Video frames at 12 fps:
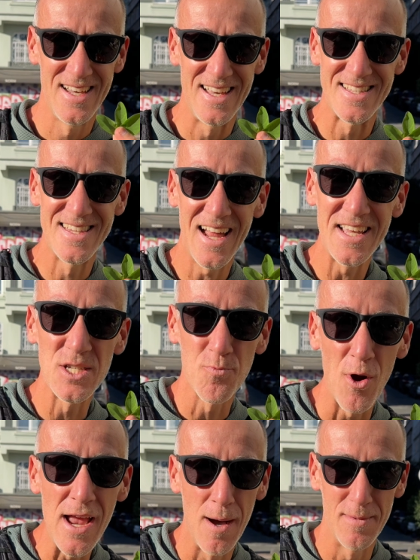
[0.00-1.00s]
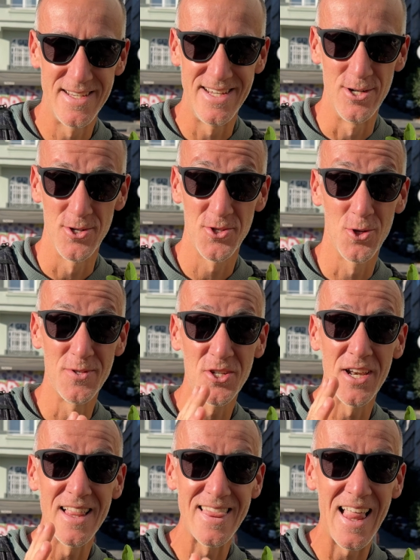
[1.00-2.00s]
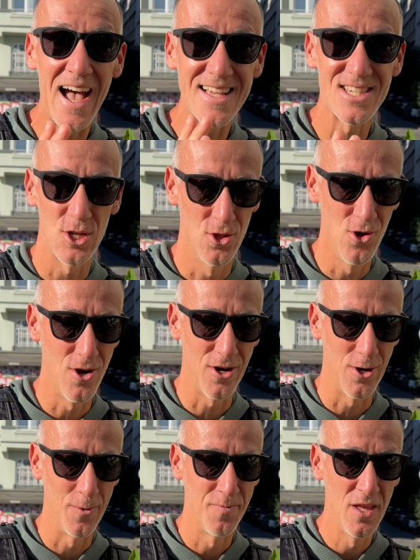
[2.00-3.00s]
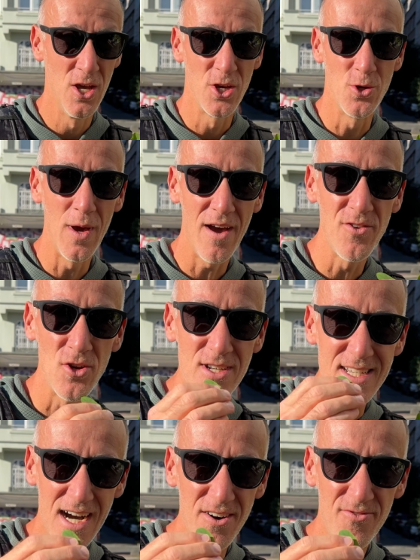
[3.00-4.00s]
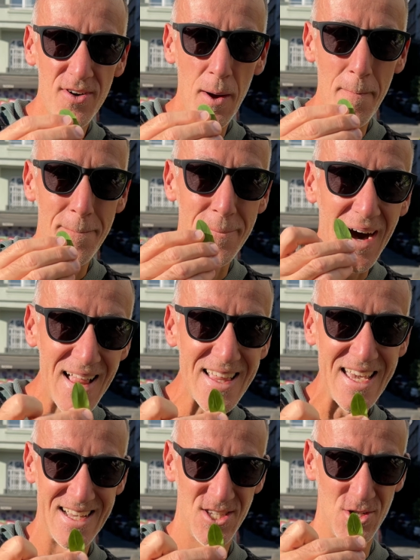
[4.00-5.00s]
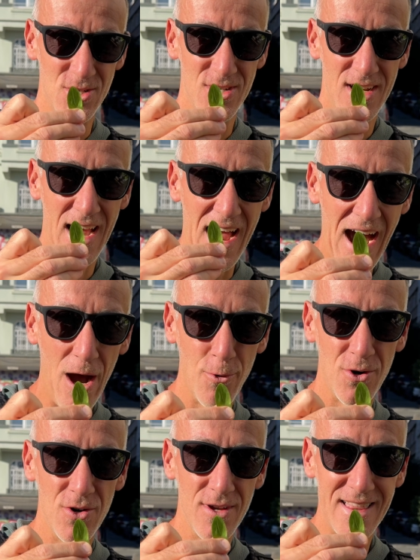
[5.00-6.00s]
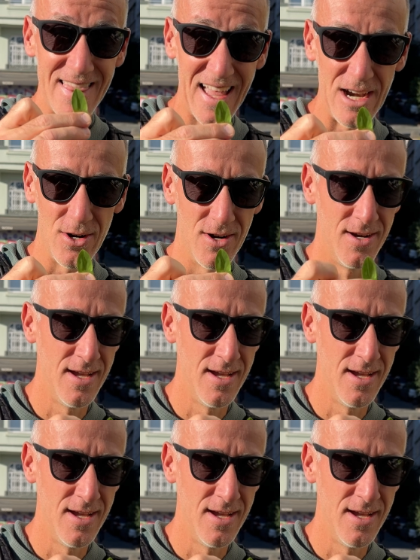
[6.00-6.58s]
It's not a spray-on material, so it's gonna last longer. You have your tough polyester outer layer.